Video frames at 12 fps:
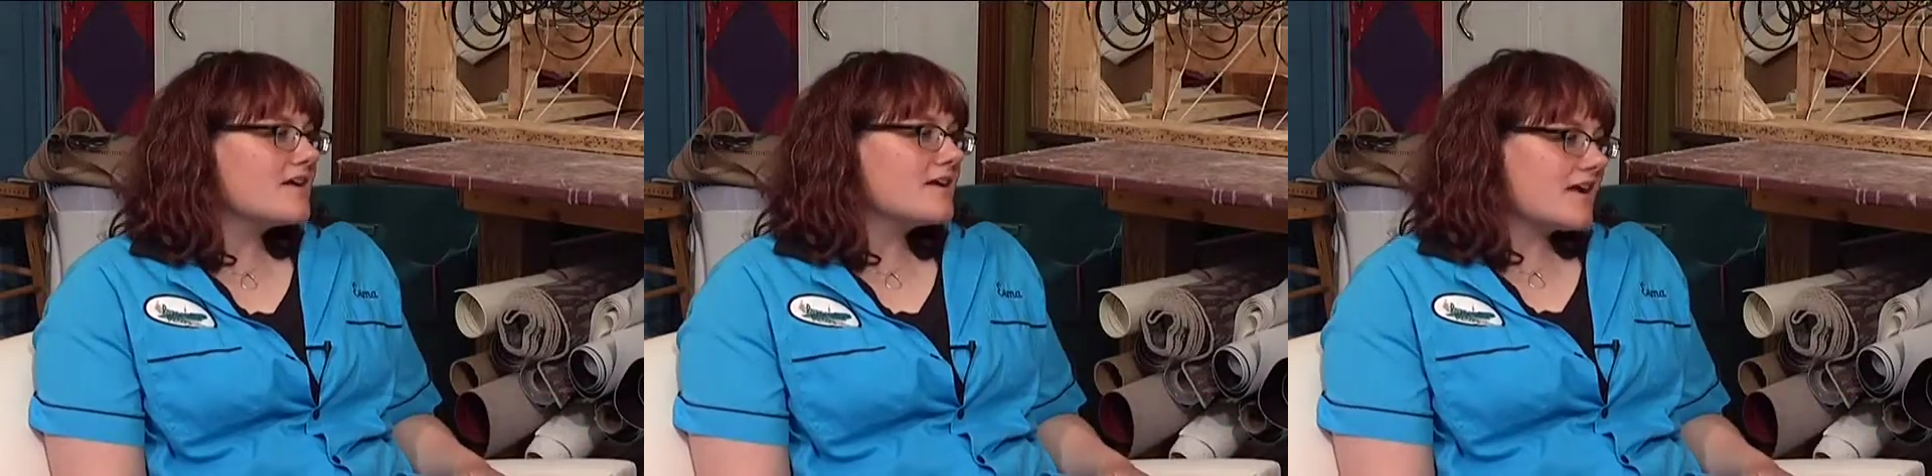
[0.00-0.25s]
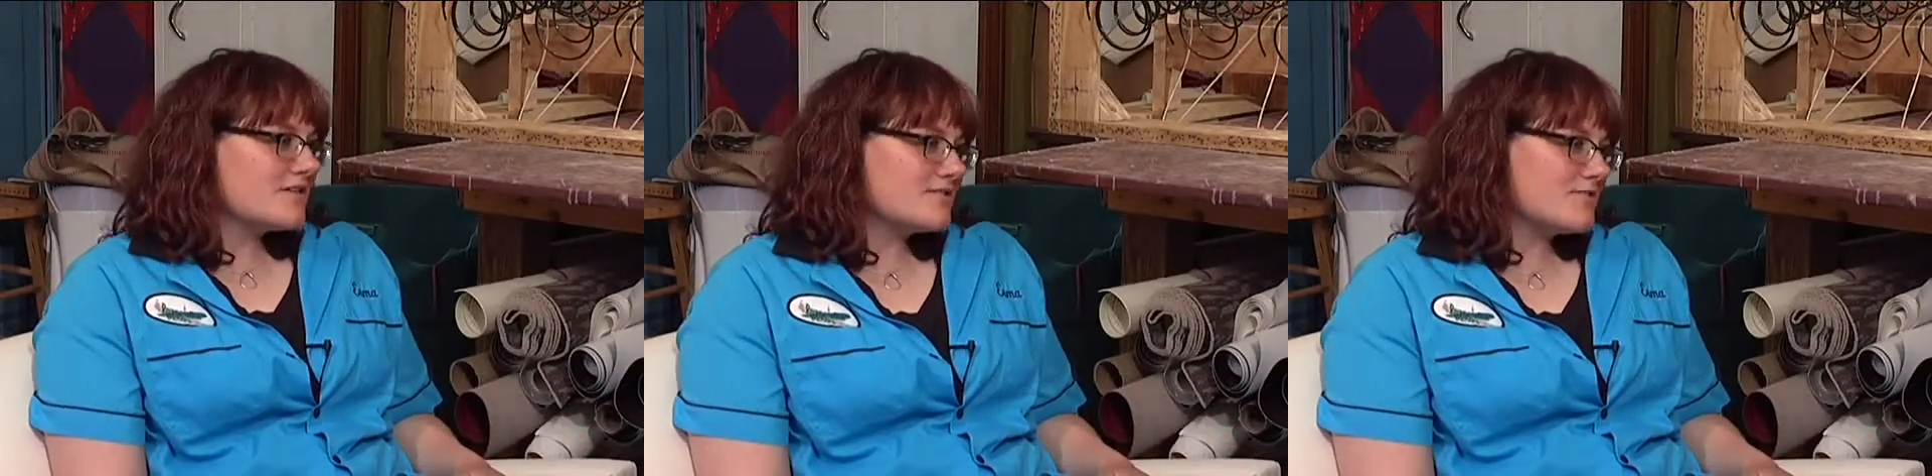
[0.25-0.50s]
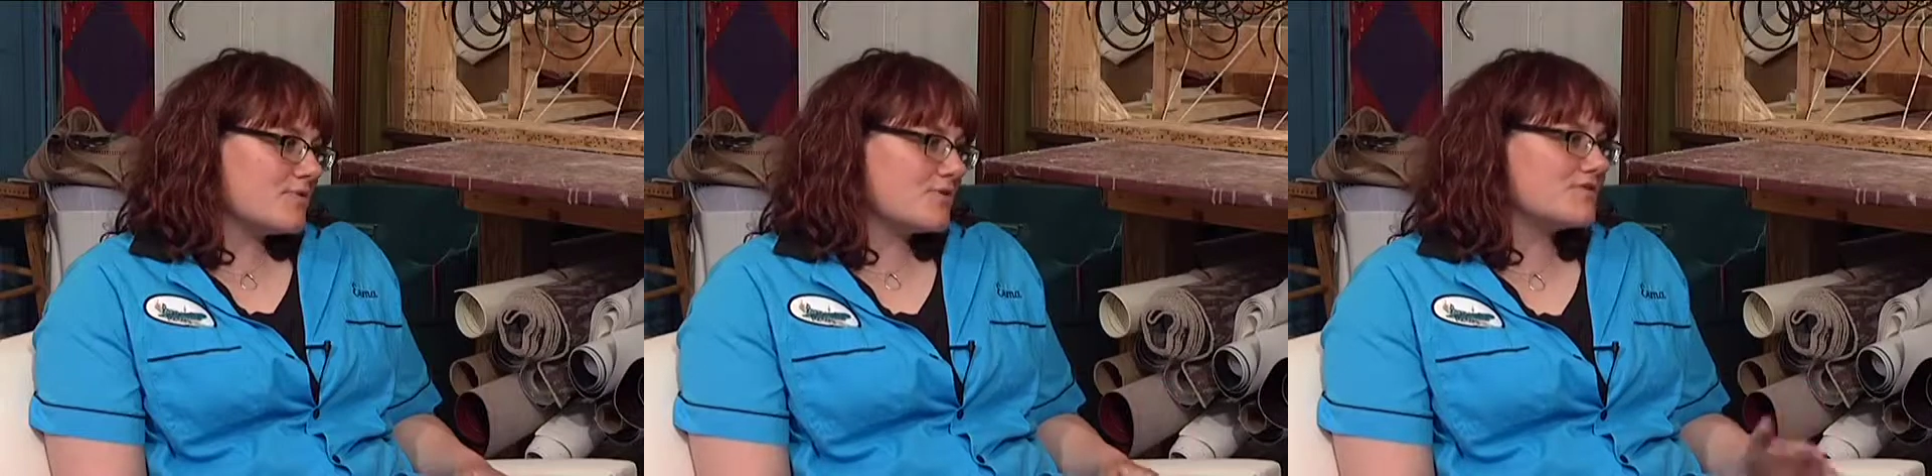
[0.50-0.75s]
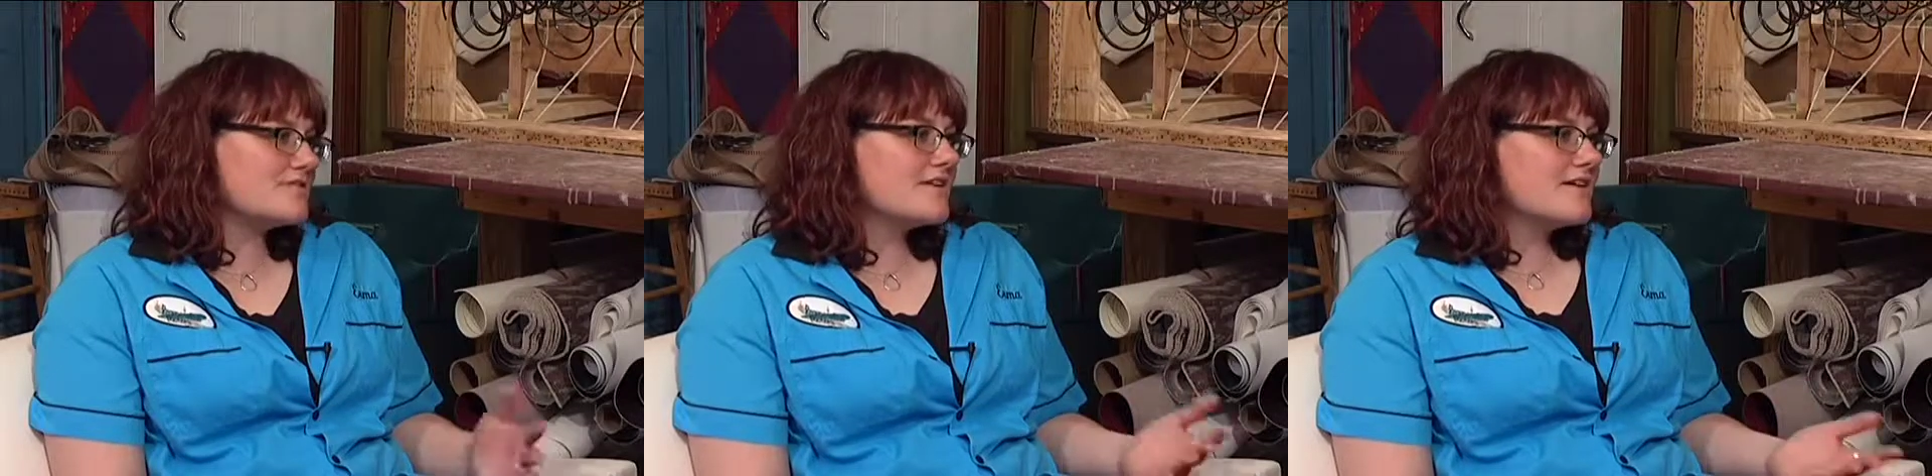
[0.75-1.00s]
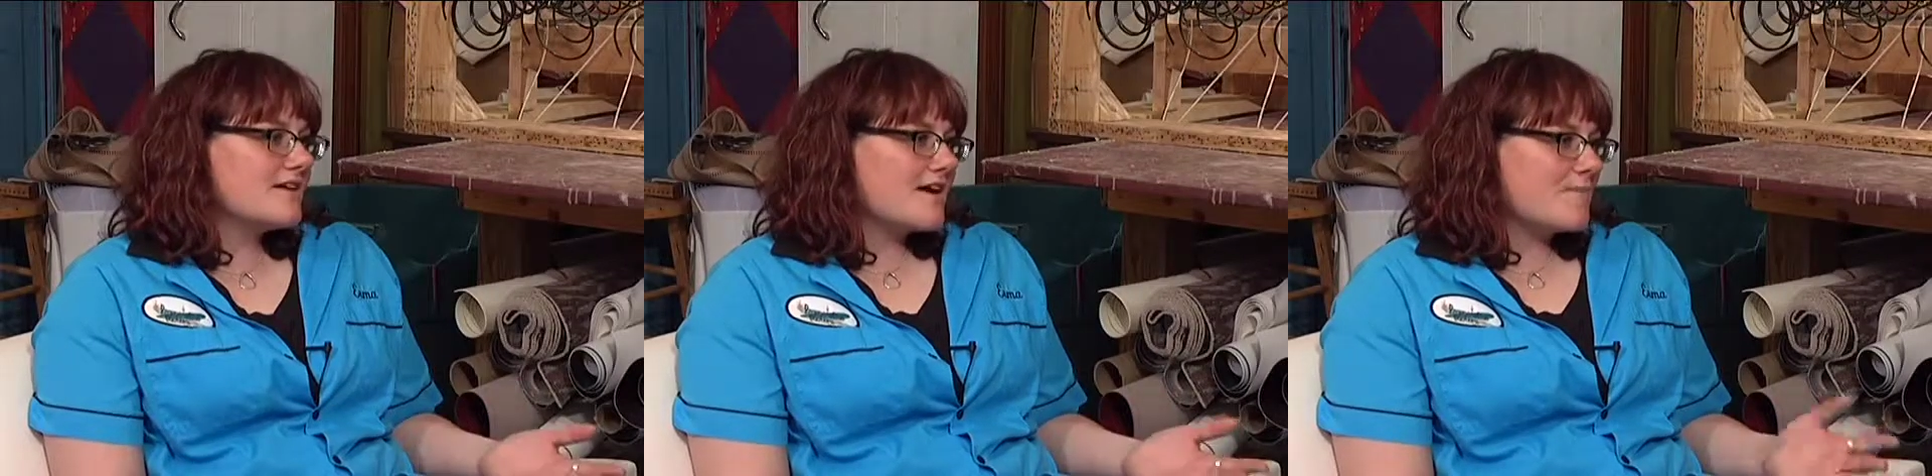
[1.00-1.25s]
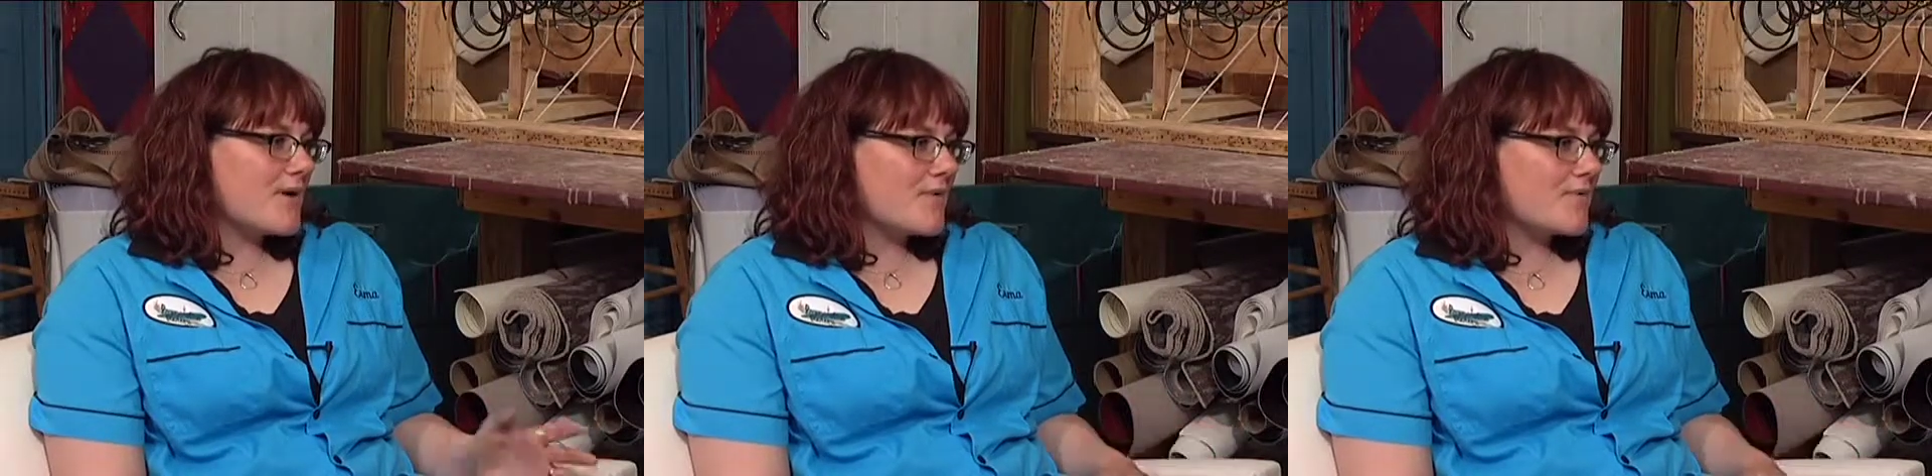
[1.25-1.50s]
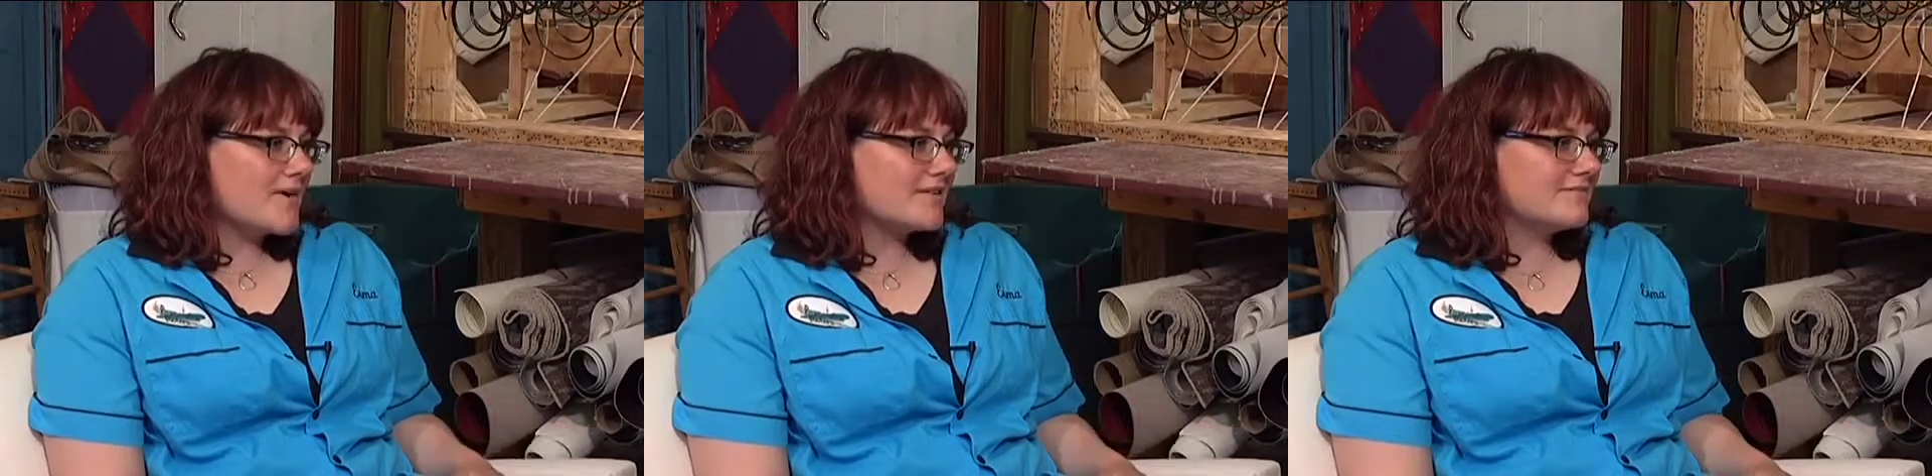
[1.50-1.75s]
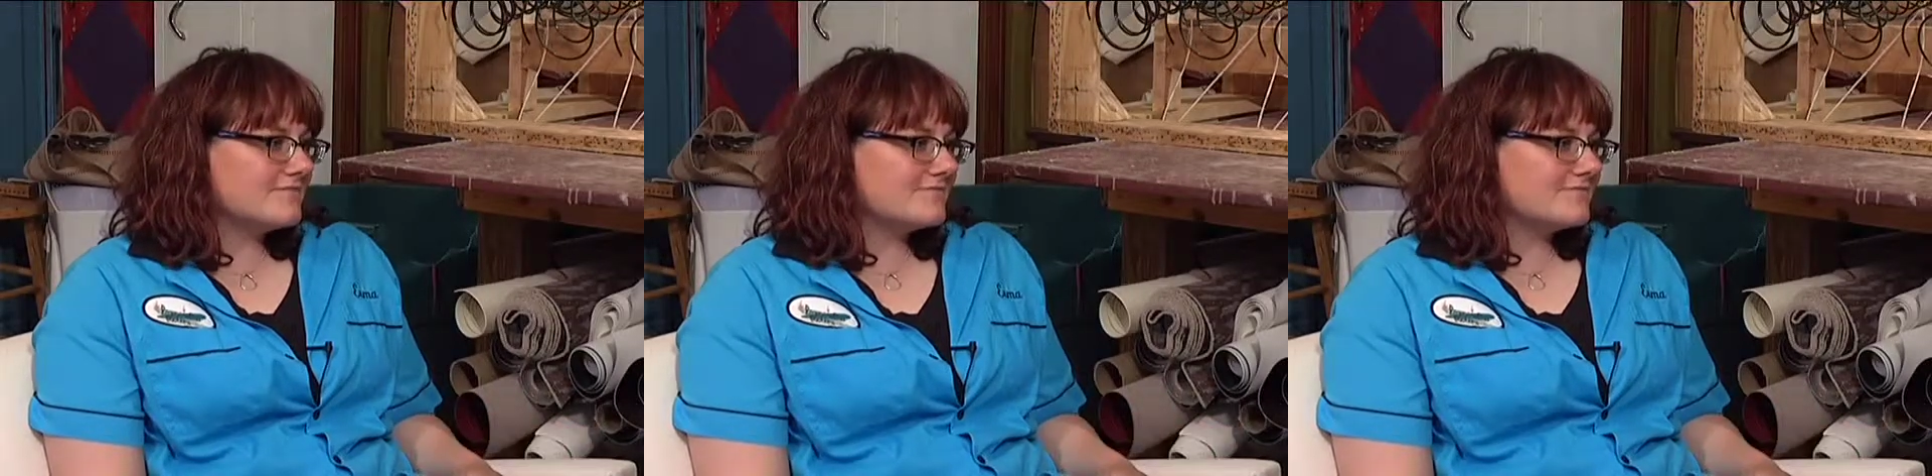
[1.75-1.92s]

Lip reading: customers about what